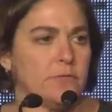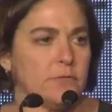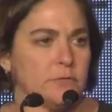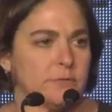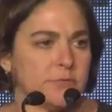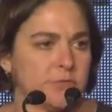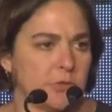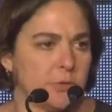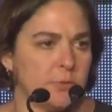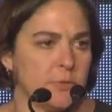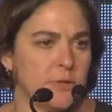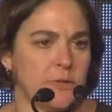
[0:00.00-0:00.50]
from
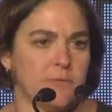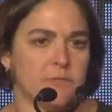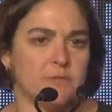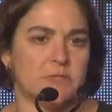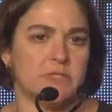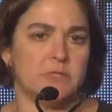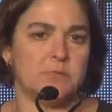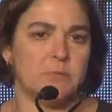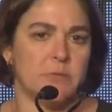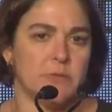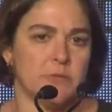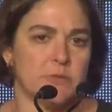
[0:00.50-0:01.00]
so many of the
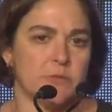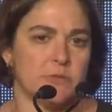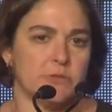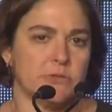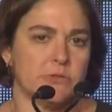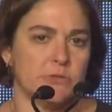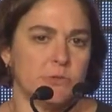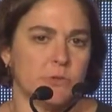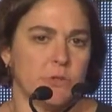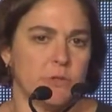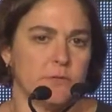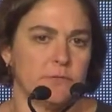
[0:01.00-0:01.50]

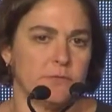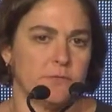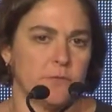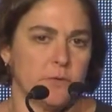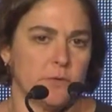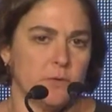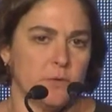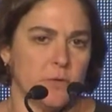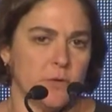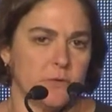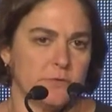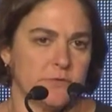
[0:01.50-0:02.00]
speakers who
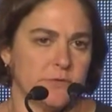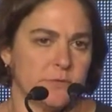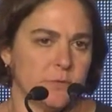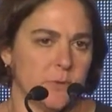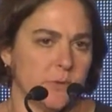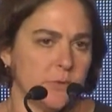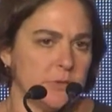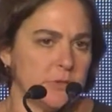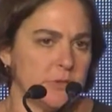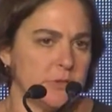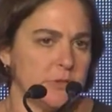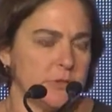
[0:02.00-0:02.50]
have
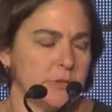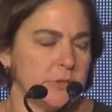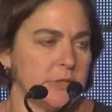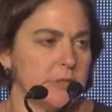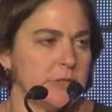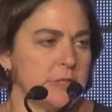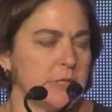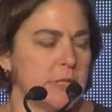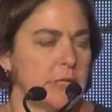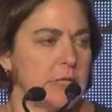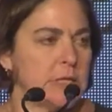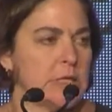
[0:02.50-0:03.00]
spoken to you
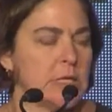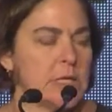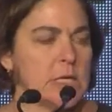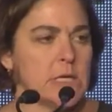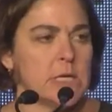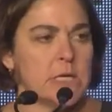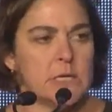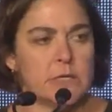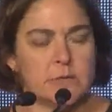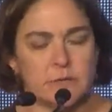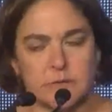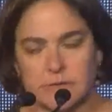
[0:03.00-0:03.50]
today,
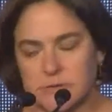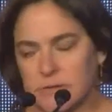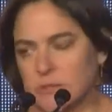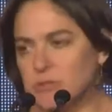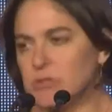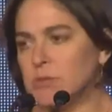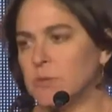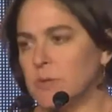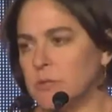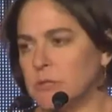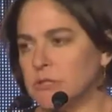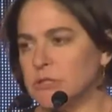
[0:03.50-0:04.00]
the
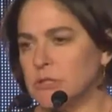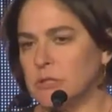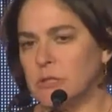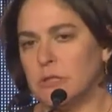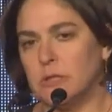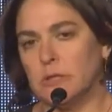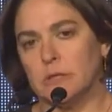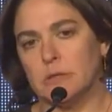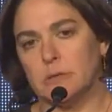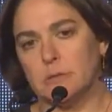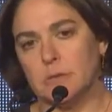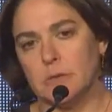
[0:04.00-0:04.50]
situation
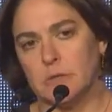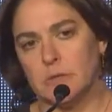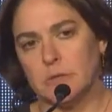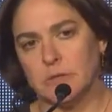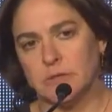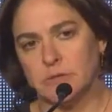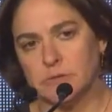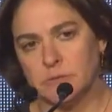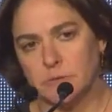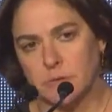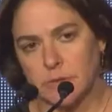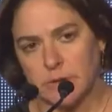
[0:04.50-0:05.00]
here in the Middle
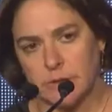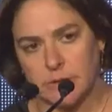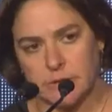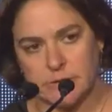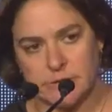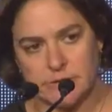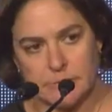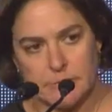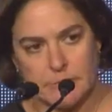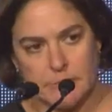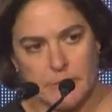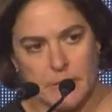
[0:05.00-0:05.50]
East really
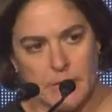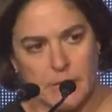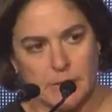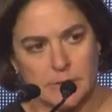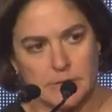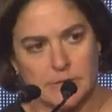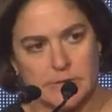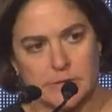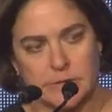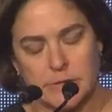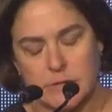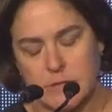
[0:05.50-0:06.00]
is a
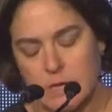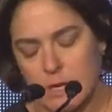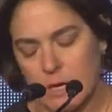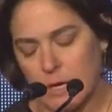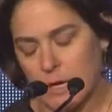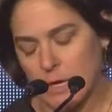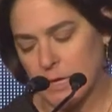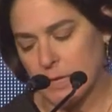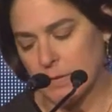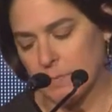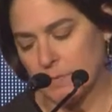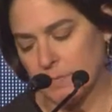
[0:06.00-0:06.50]
mess.
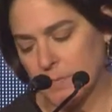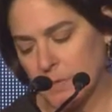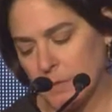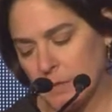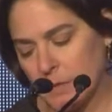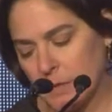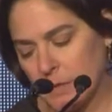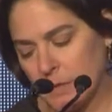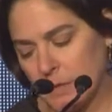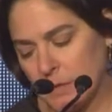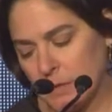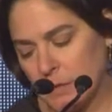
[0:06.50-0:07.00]

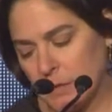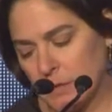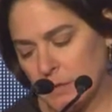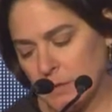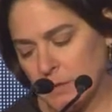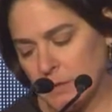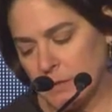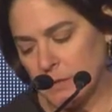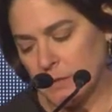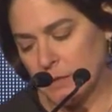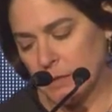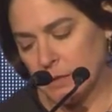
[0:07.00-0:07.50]

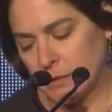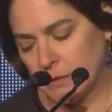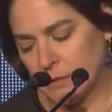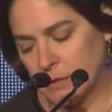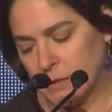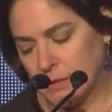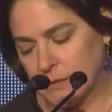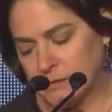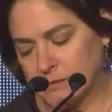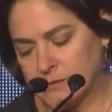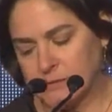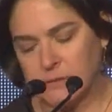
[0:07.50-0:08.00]
The
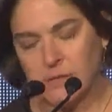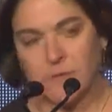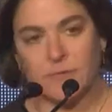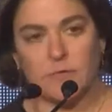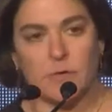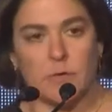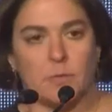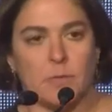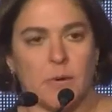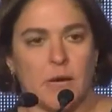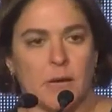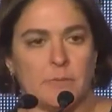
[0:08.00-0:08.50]
legacy of
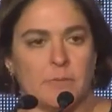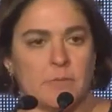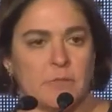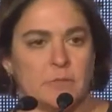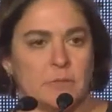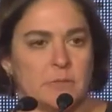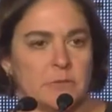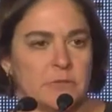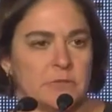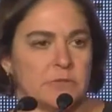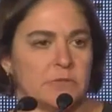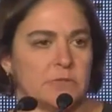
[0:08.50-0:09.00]
the Obama
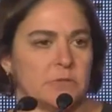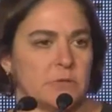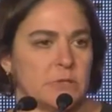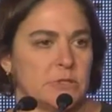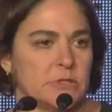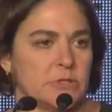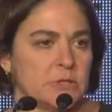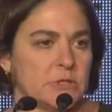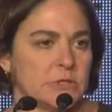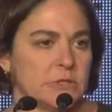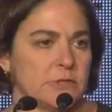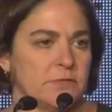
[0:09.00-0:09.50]

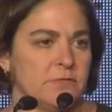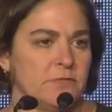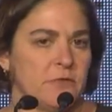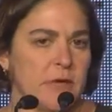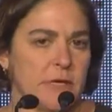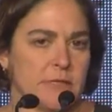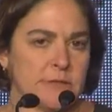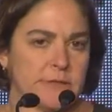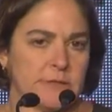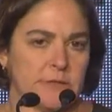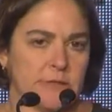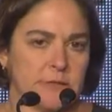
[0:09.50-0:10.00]
administration is a
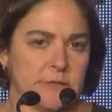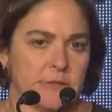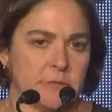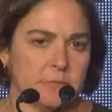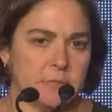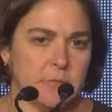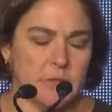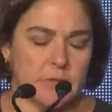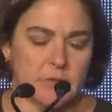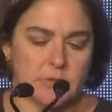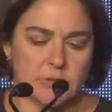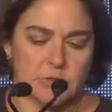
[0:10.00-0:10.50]
vastly
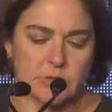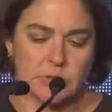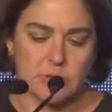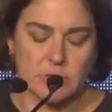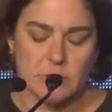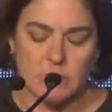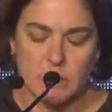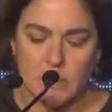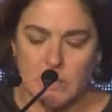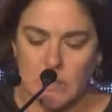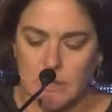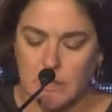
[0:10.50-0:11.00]
diminished
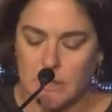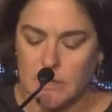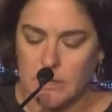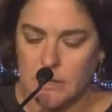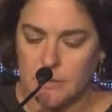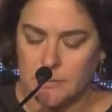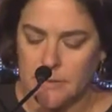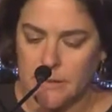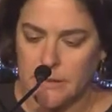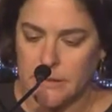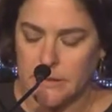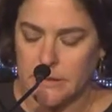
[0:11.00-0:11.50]

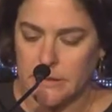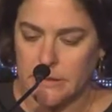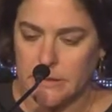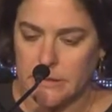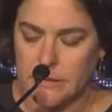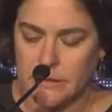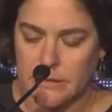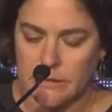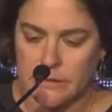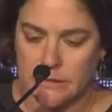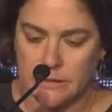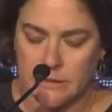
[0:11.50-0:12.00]

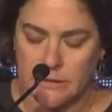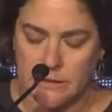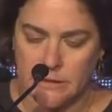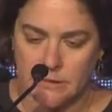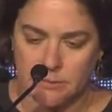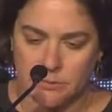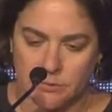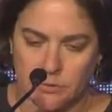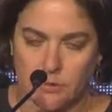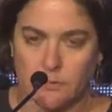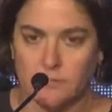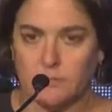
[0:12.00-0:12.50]
American
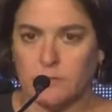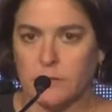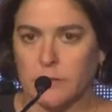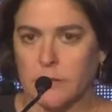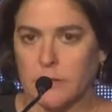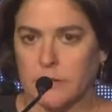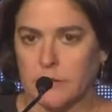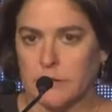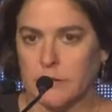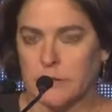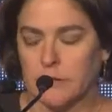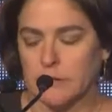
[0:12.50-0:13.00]

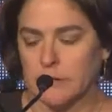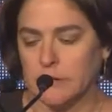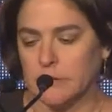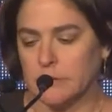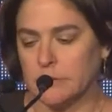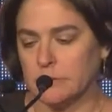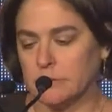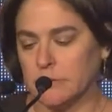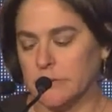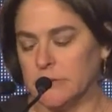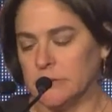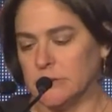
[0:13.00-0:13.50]
profile here in
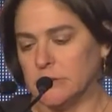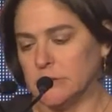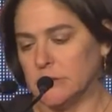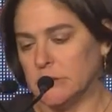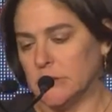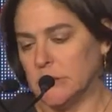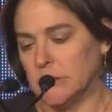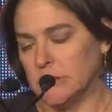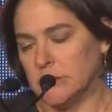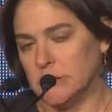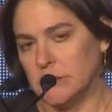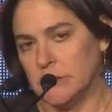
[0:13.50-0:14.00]
the
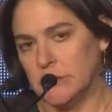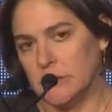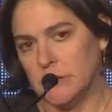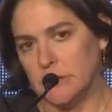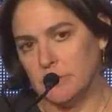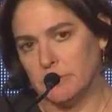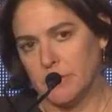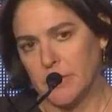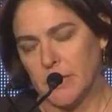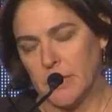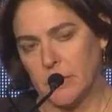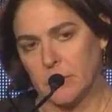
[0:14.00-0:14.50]
region, and the
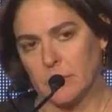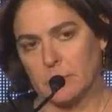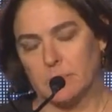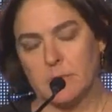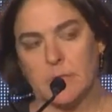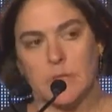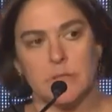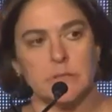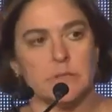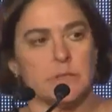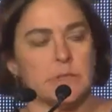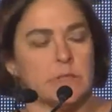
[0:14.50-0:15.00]

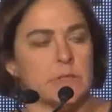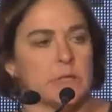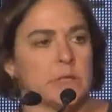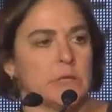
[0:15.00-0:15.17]
empowerment